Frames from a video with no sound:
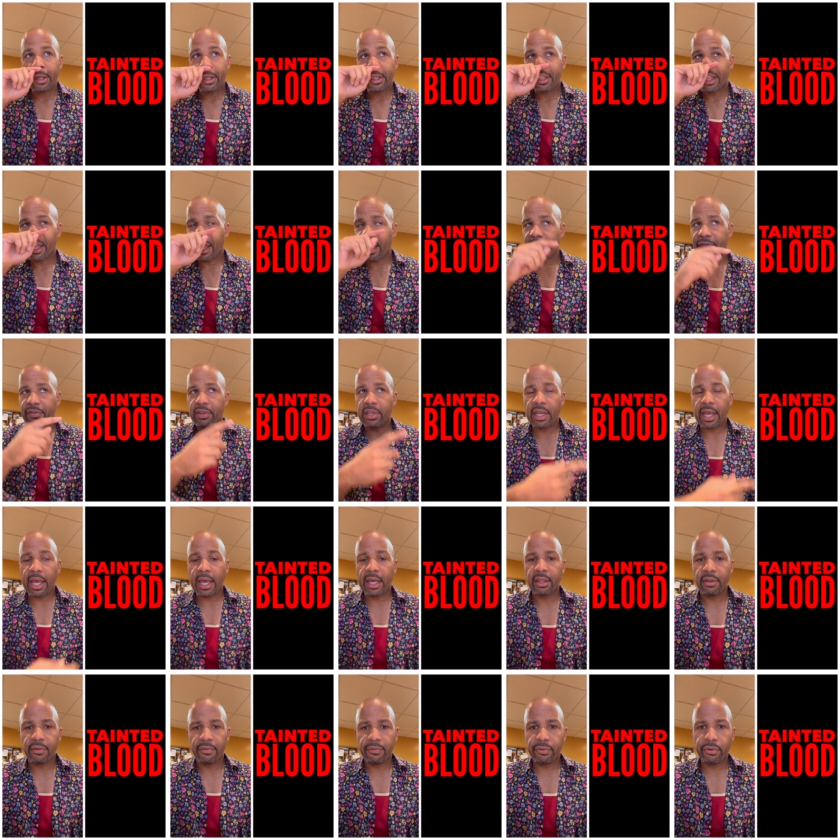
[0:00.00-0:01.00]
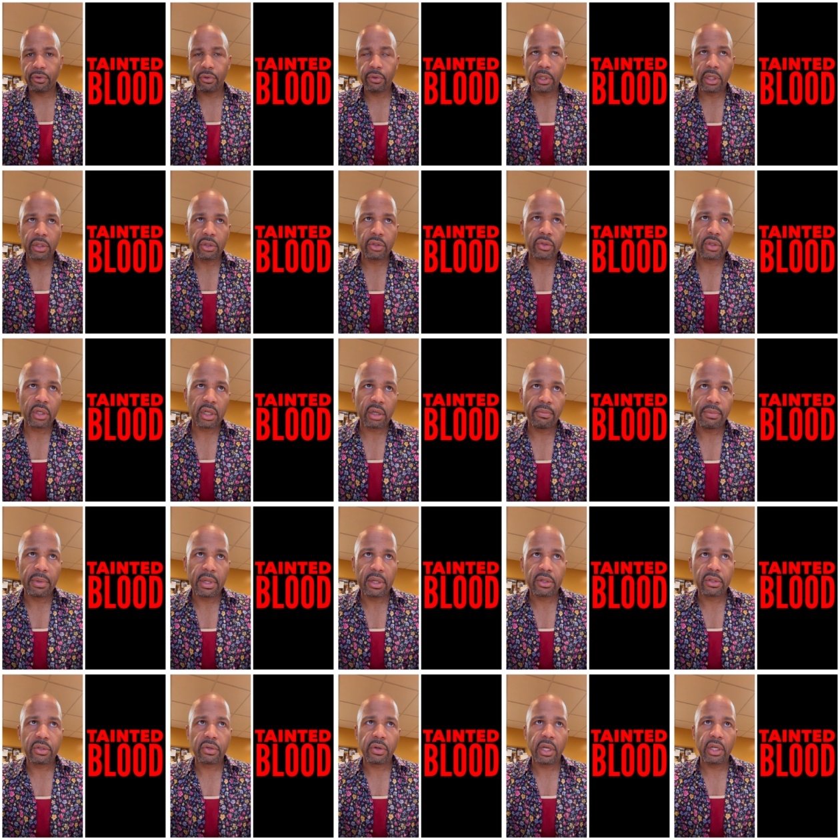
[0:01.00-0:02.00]
The FDA, the Food and Drug
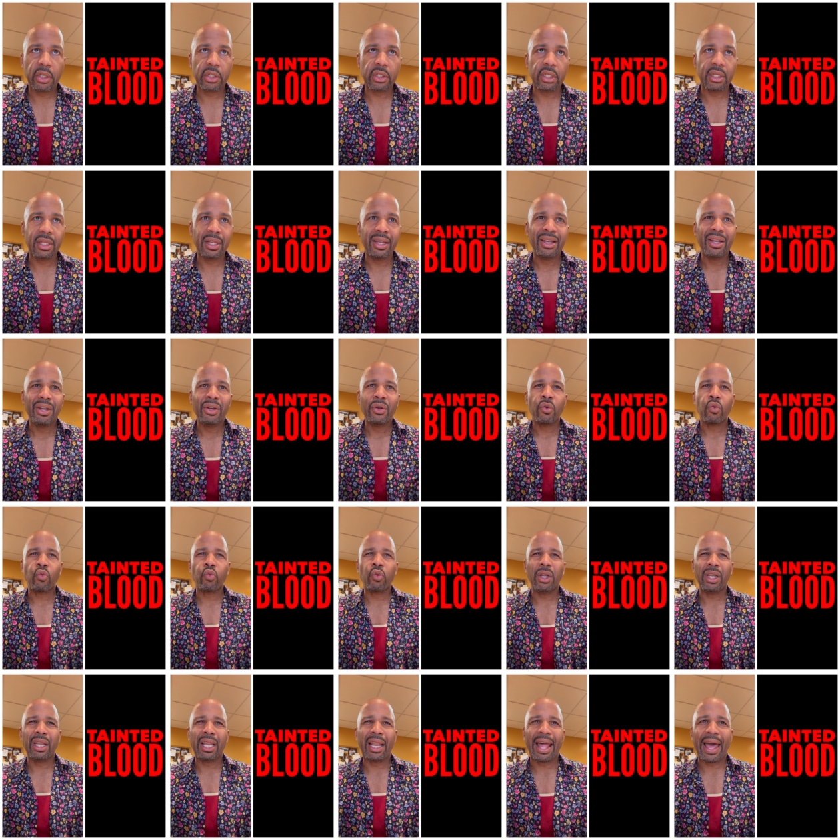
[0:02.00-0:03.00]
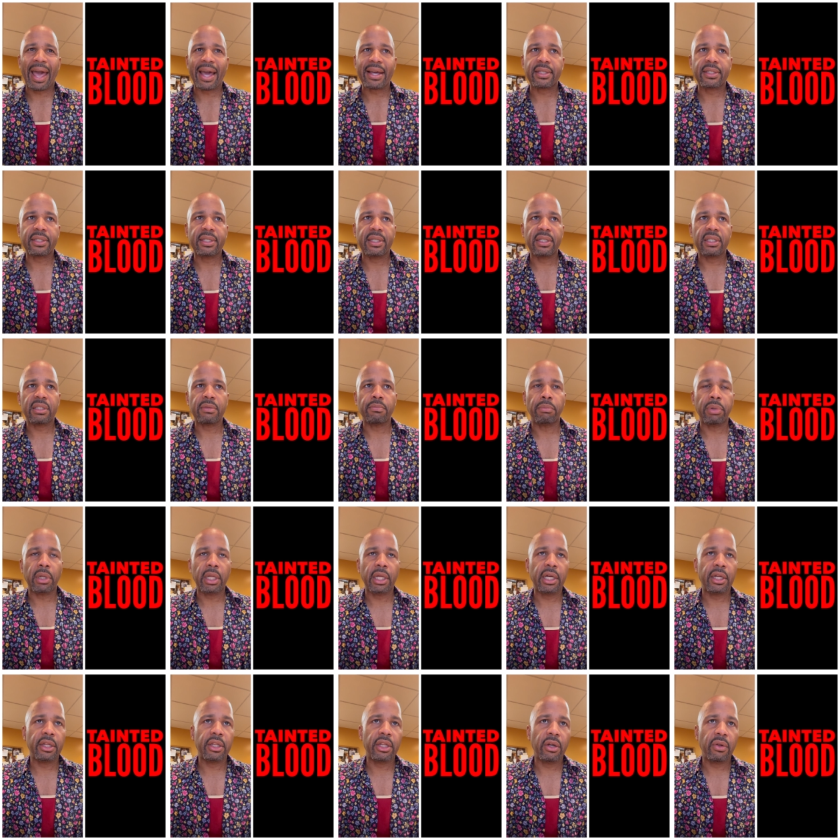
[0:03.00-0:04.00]
Administration, relaxes
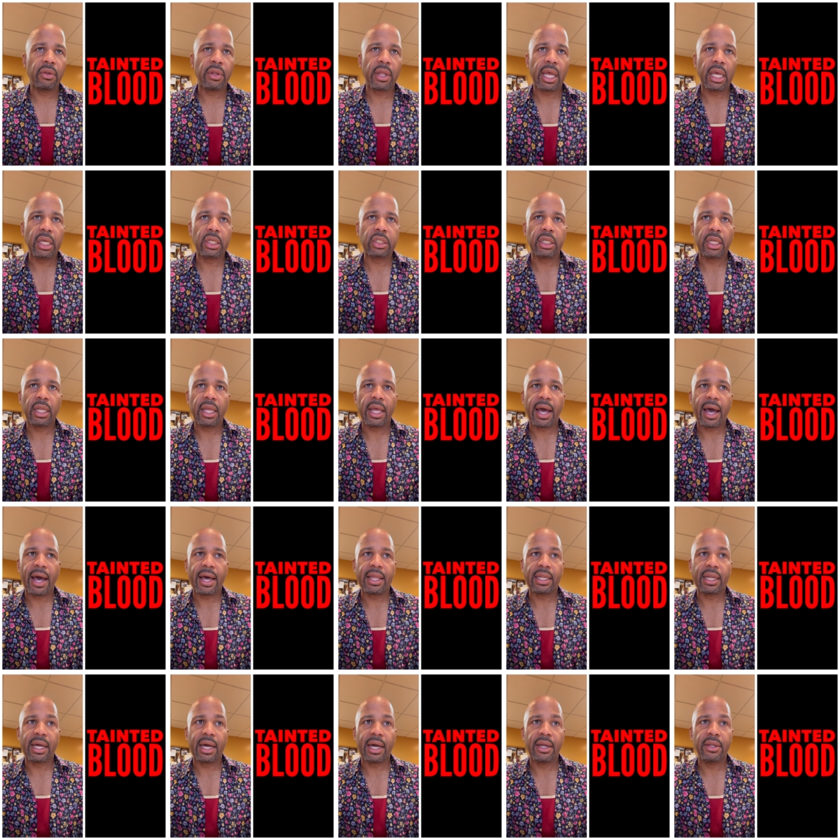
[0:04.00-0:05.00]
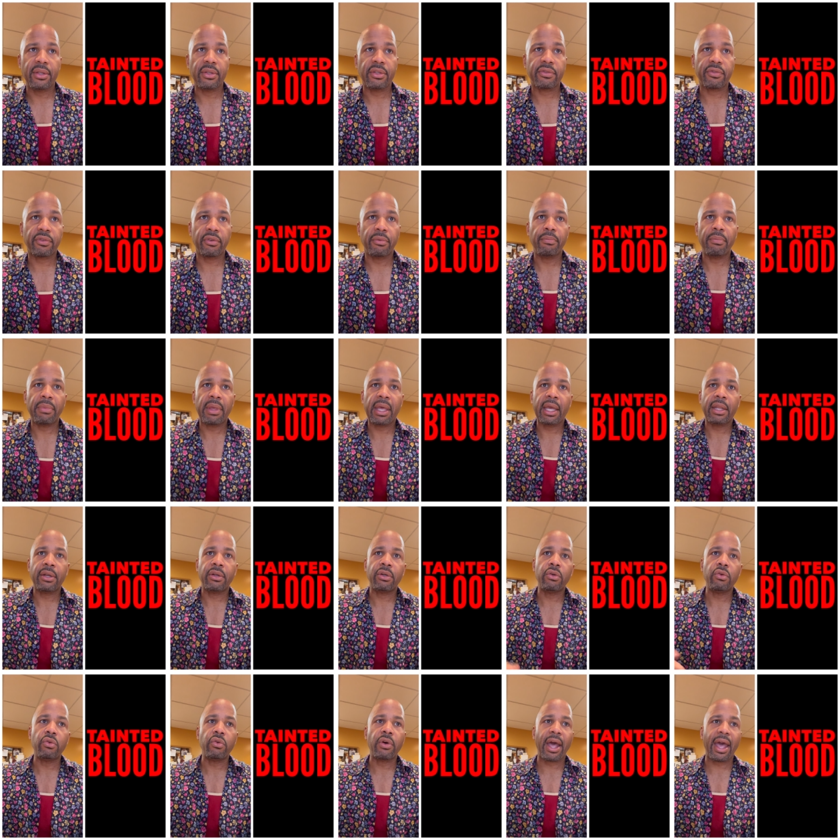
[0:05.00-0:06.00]
blood donation guidelines for men
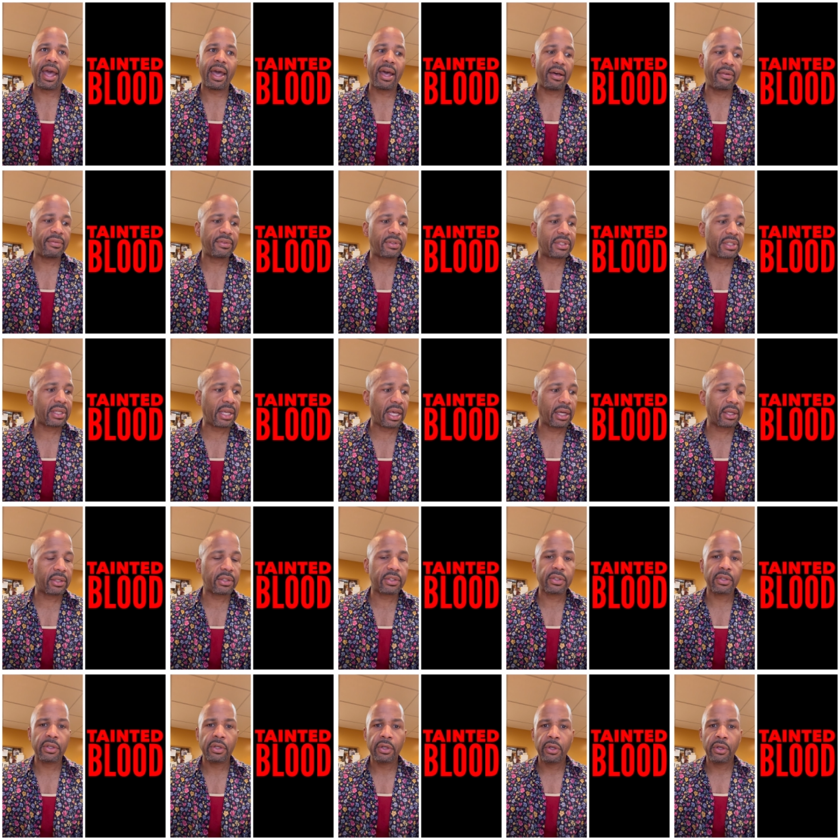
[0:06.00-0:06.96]
who have sex